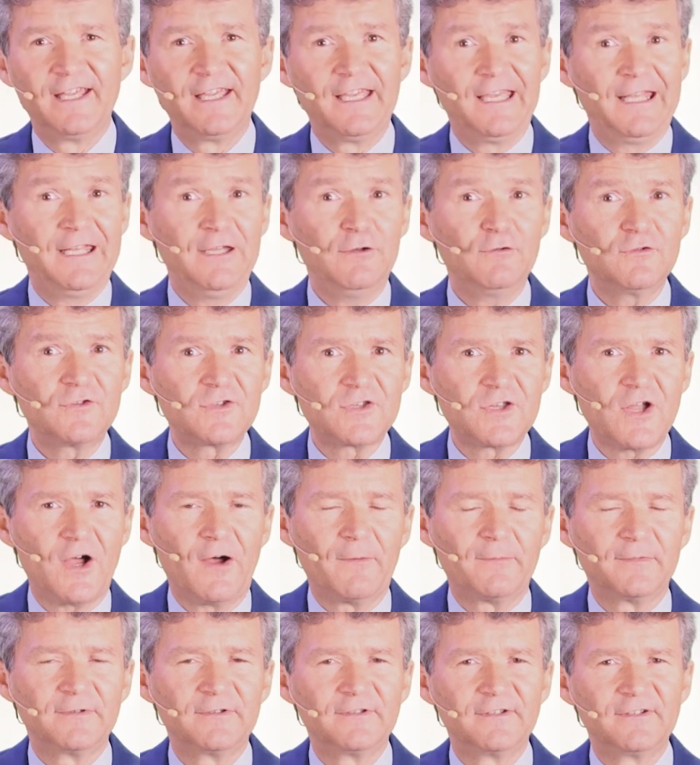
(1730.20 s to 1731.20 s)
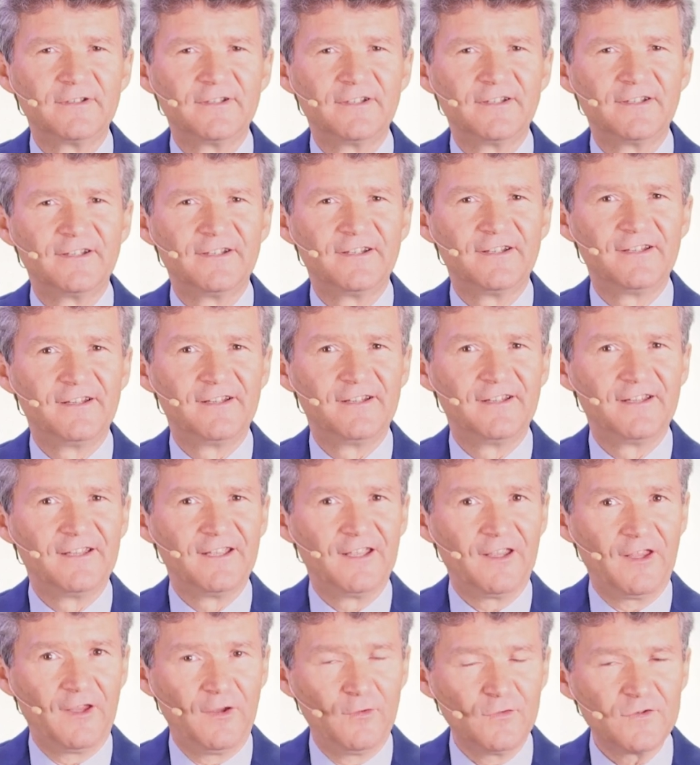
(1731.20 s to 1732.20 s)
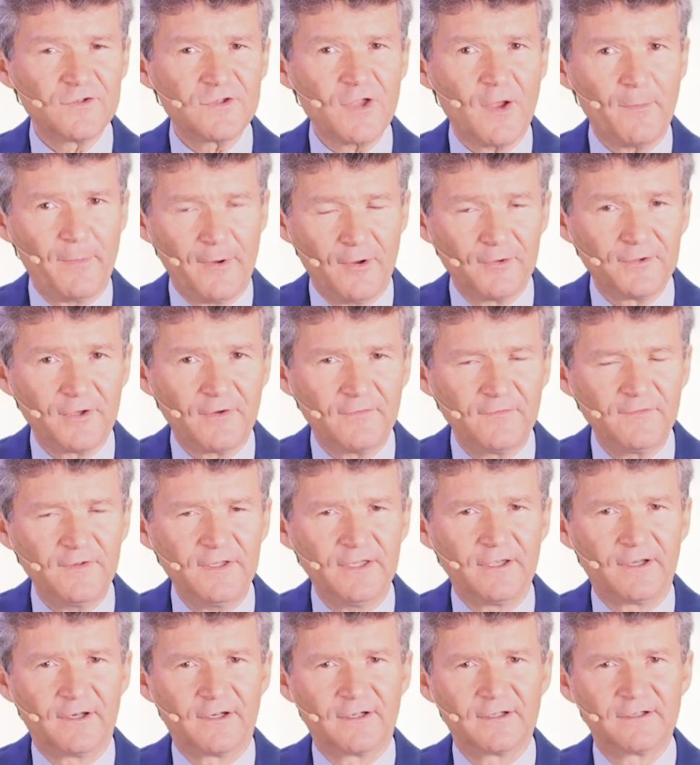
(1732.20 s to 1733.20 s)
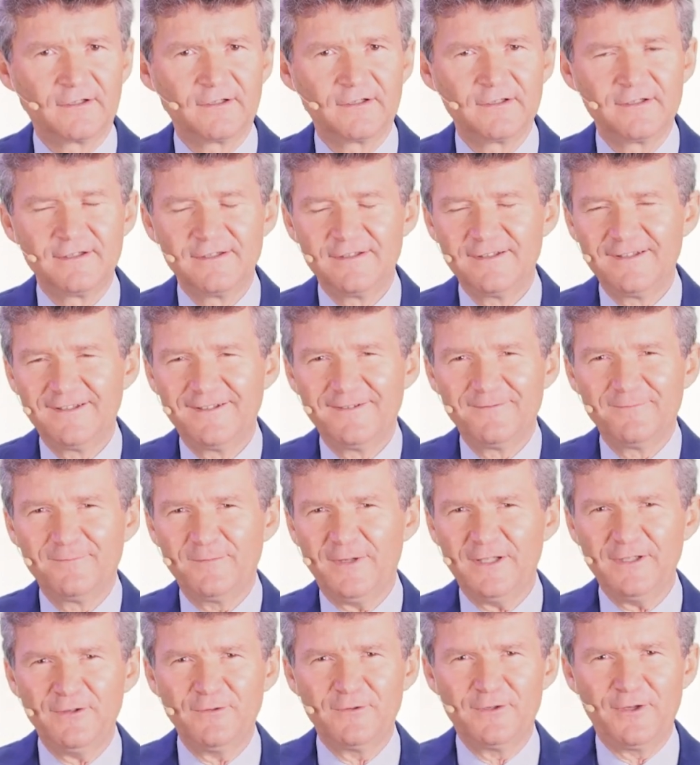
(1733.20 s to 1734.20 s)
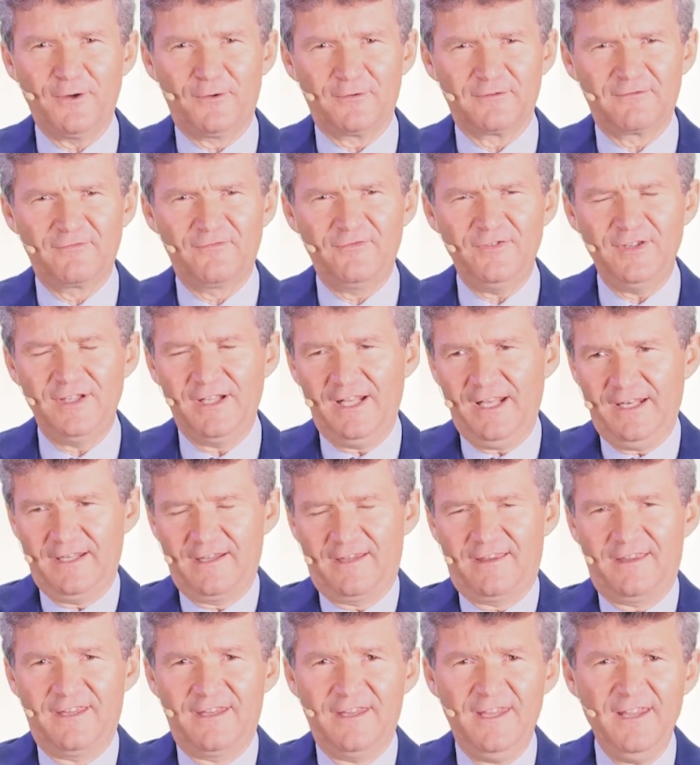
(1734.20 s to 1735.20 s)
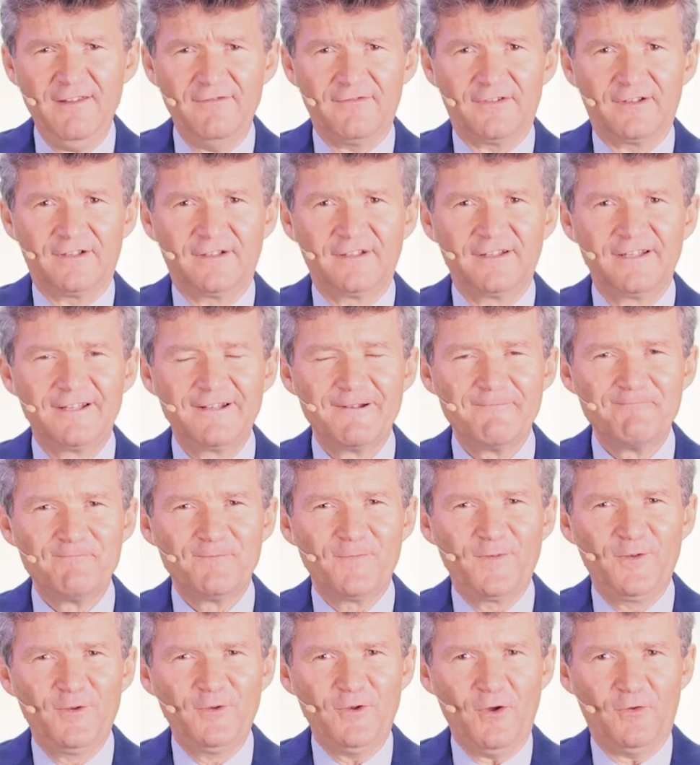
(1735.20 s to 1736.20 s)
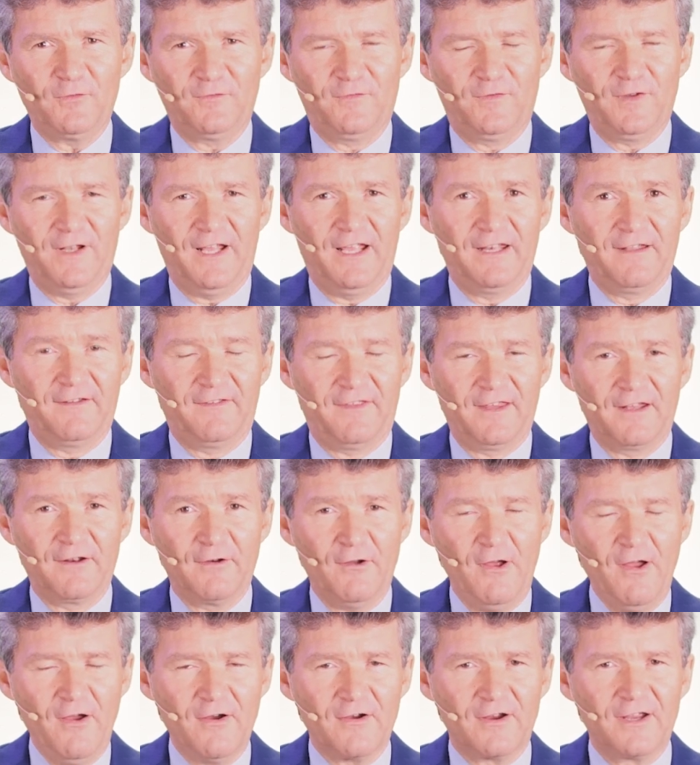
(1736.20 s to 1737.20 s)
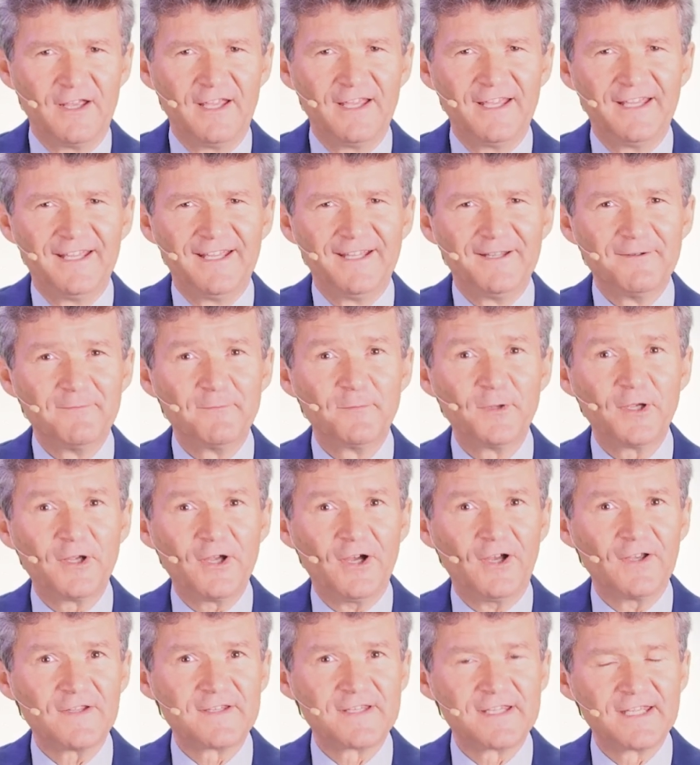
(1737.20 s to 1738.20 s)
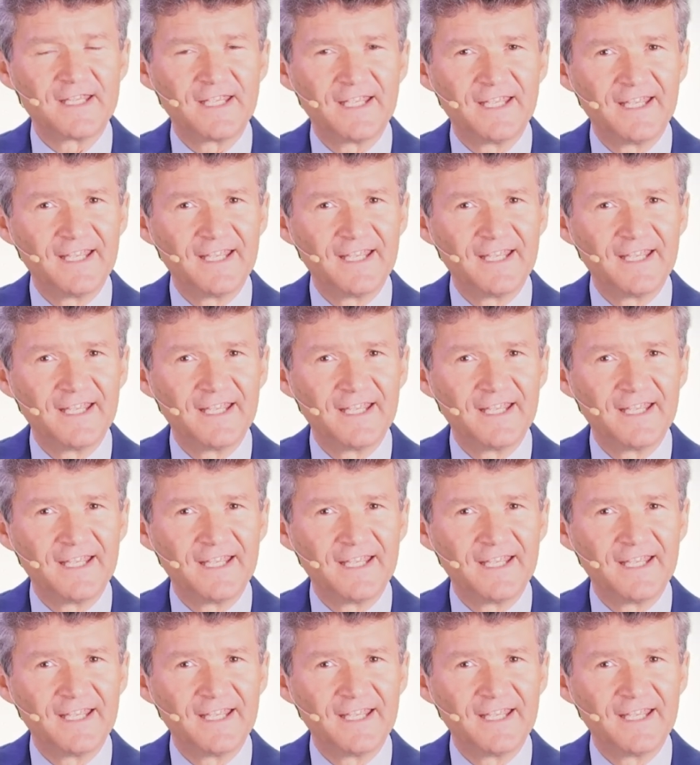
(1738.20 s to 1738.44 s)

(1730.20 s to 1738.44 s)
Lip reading: And you stop. You stop out of fear. But you don't feel anything evil. You don't feel anything wrong because